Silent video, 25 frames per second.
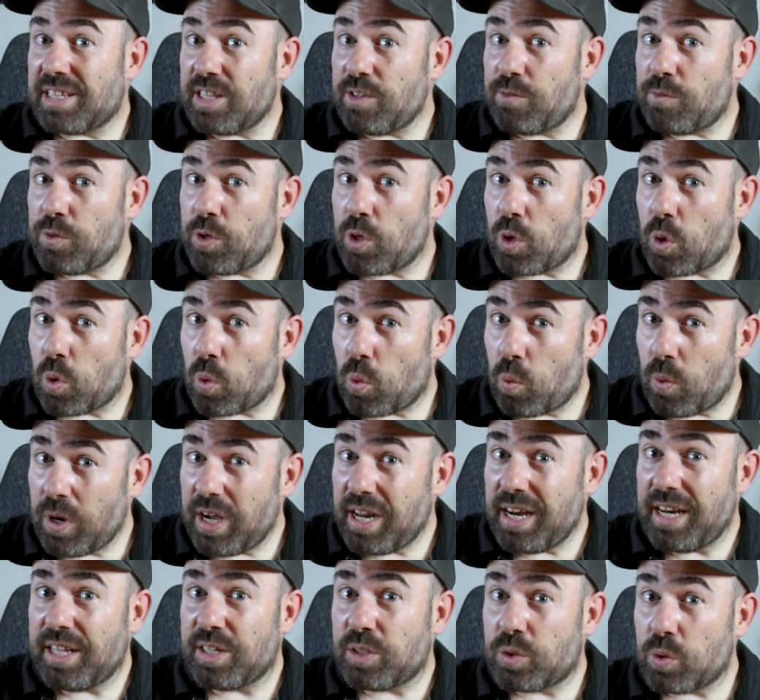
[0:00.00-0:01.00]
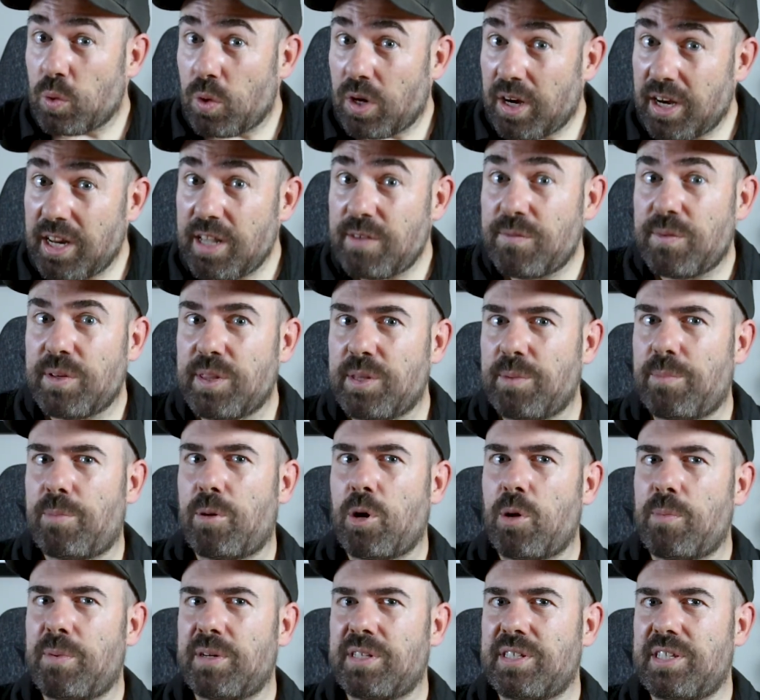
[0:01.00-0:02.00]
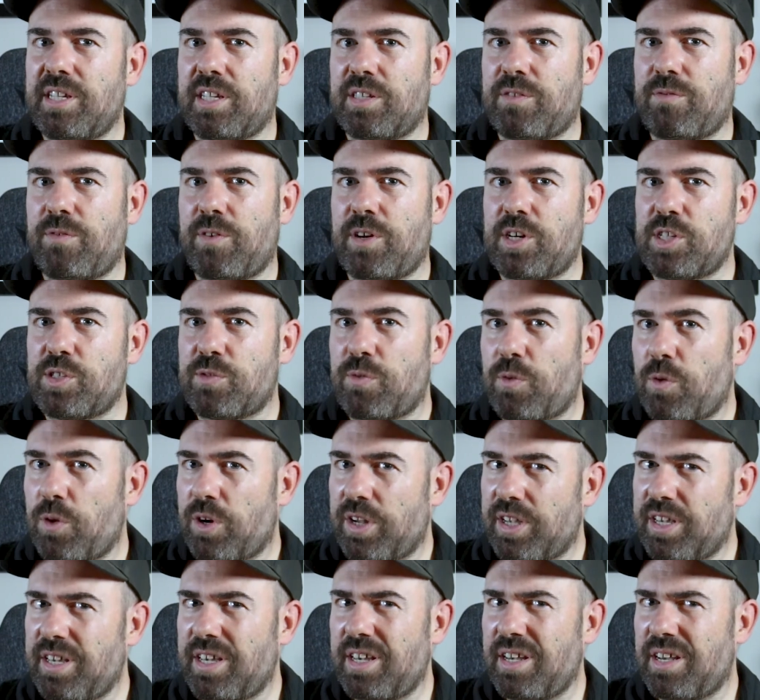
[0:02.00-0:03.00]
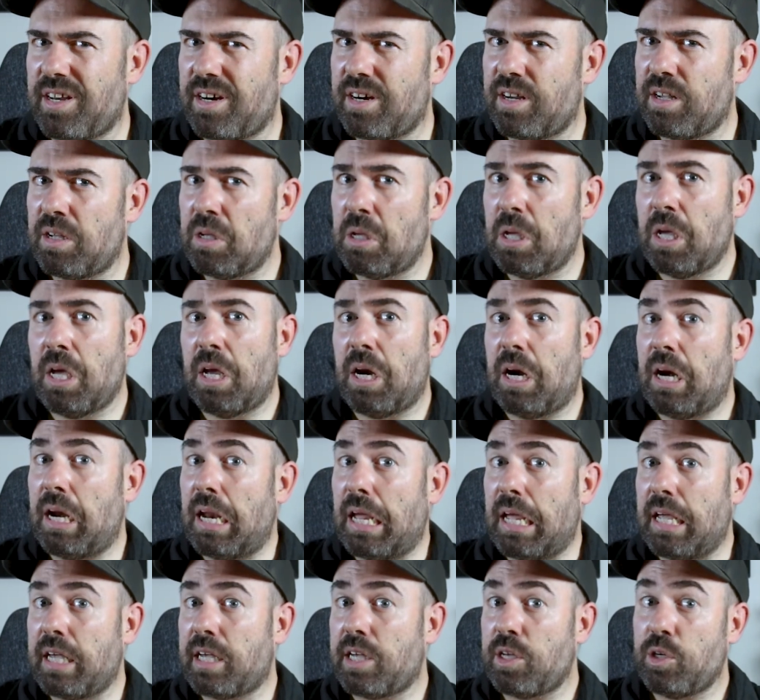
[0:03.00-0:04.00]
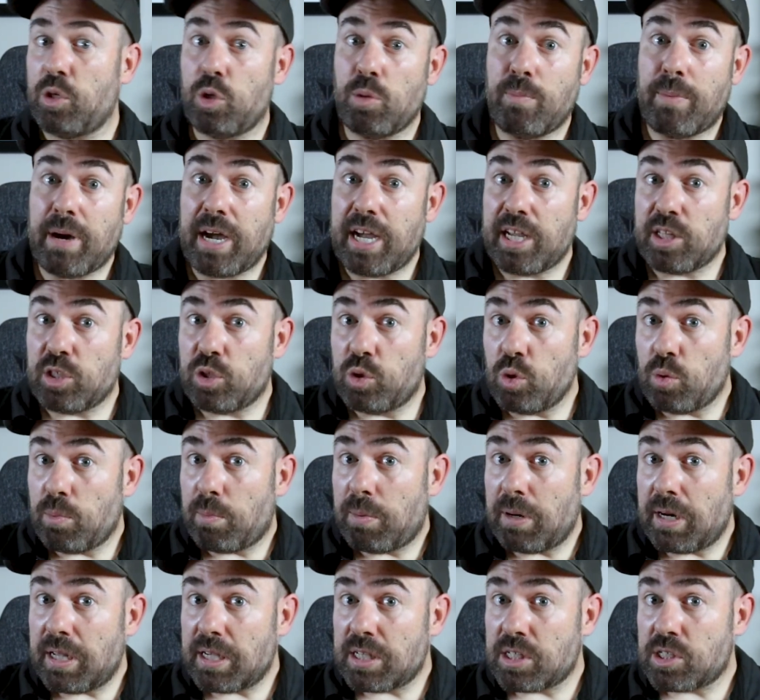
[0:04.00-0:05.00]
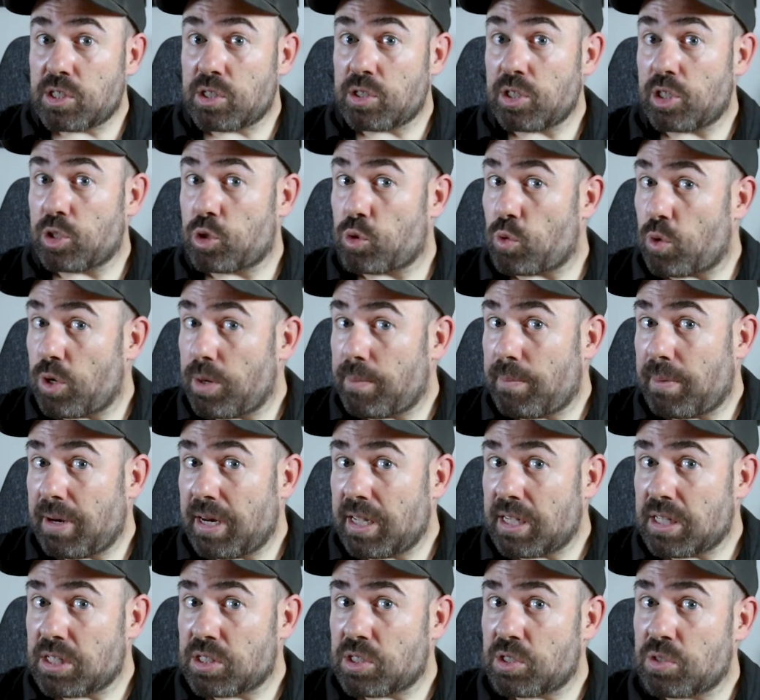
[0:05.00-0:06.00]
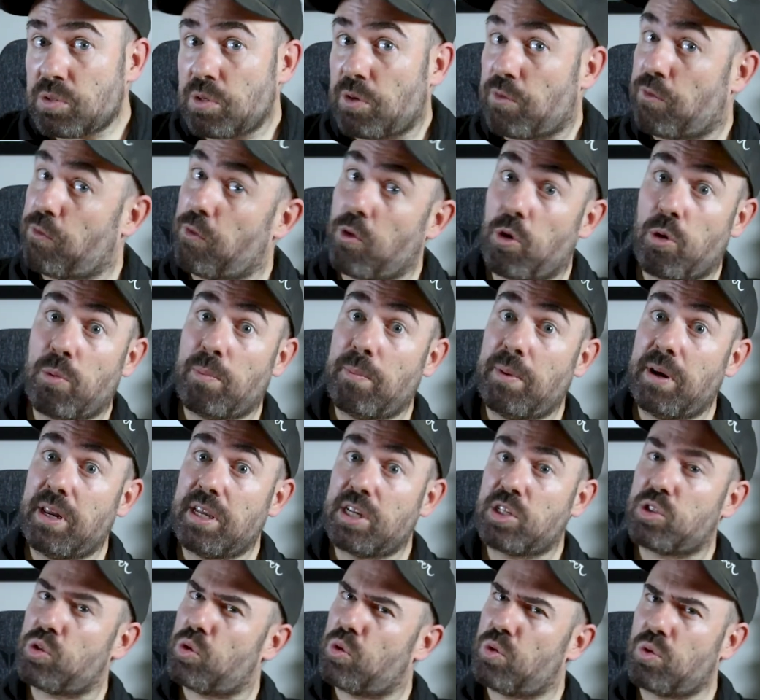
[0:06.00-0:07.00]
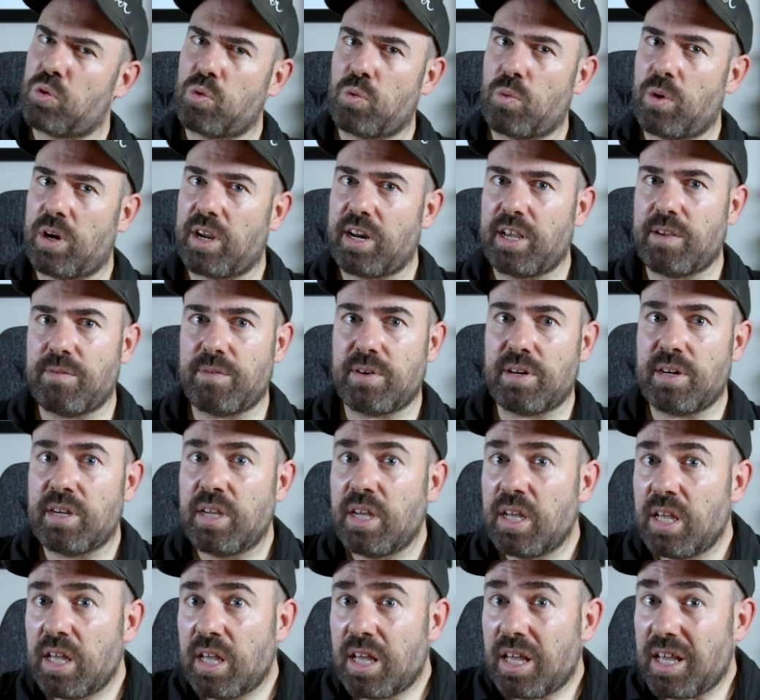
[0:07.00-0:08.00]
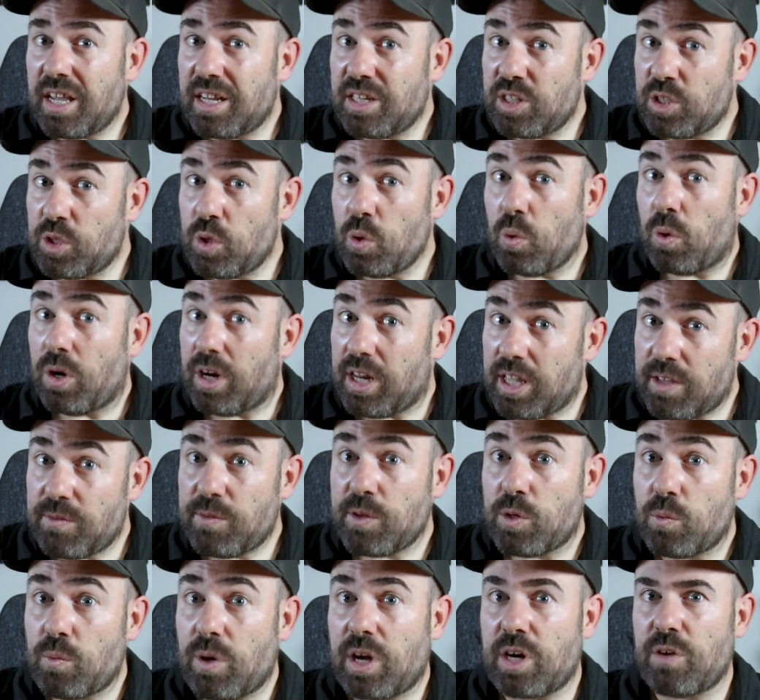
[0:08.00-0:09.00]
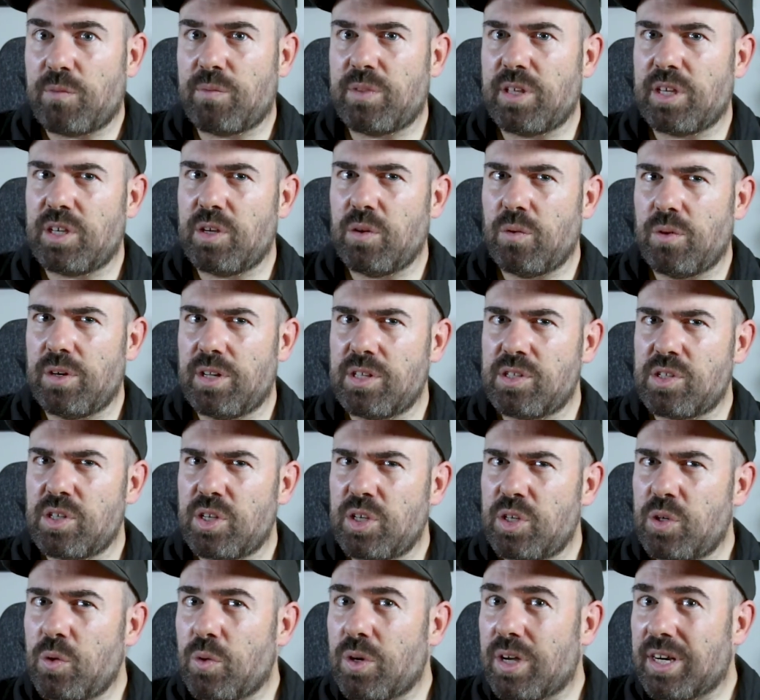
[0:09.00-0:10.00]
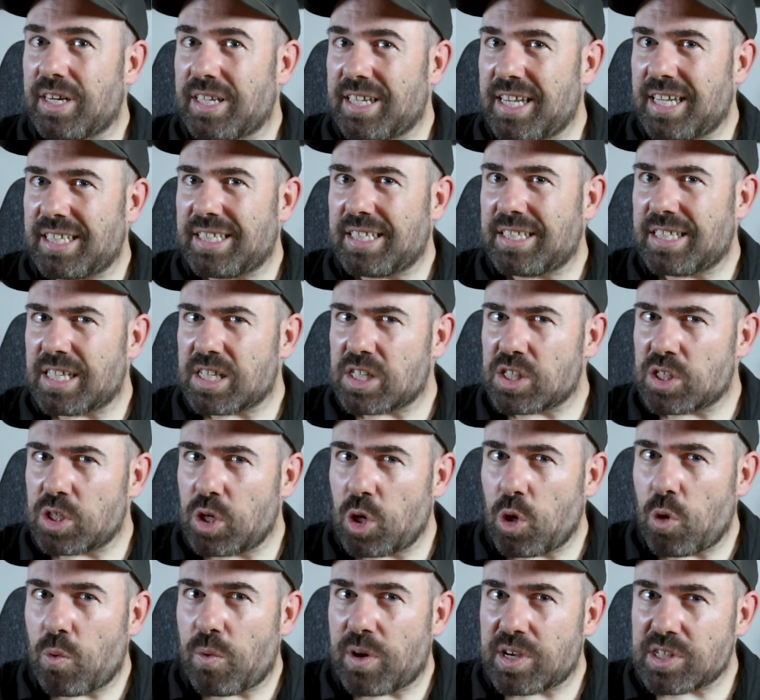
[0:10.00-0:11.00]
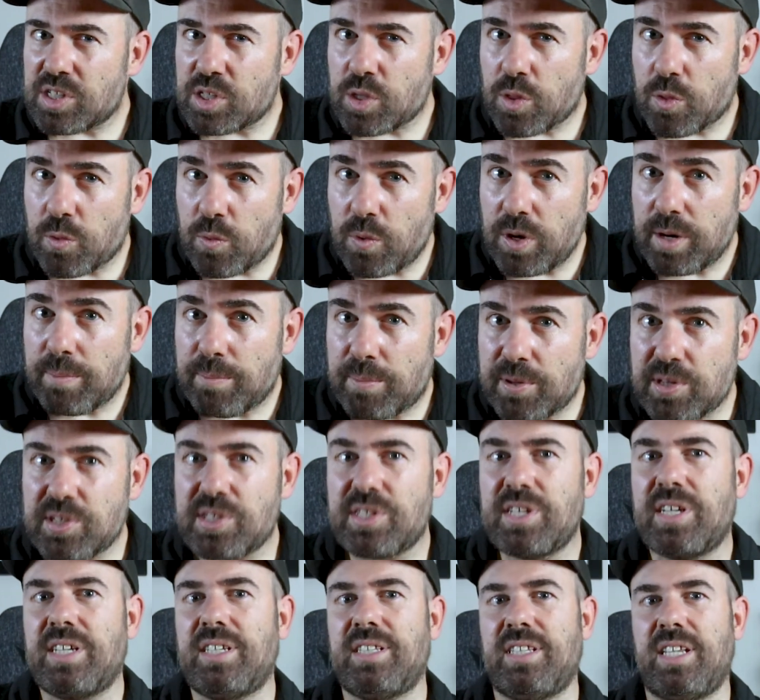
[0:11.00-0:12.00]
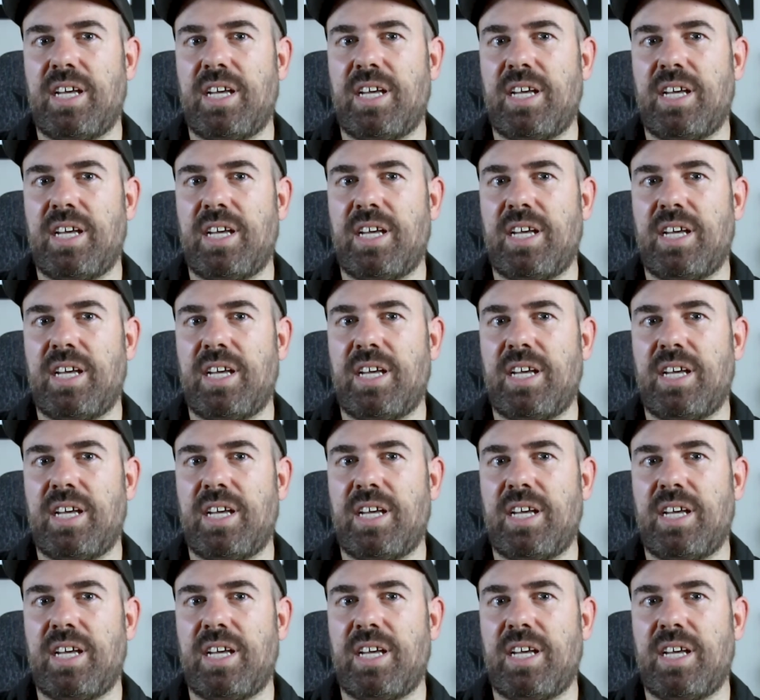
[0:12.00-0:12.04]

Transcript: if you're willing to live in the property at first for a year, like you buy a duplex, a triplex, a fourplex or whatever, and you live in one of the units, you can get it as low as 3%